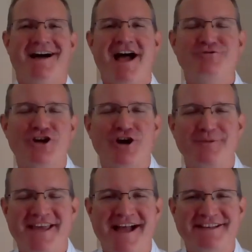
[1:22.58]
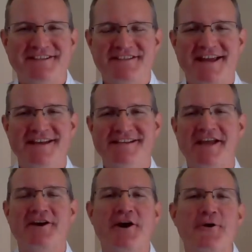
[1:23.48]
I'm Jeremy Katz in San
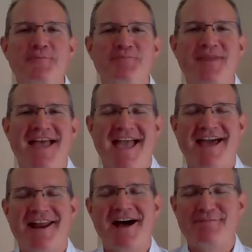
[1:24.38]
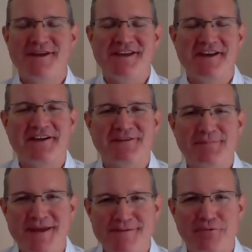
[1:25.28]
Diego, and I'm
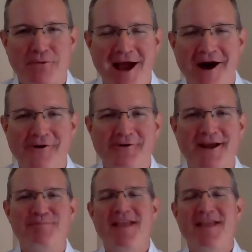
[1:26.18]
EXP Proud.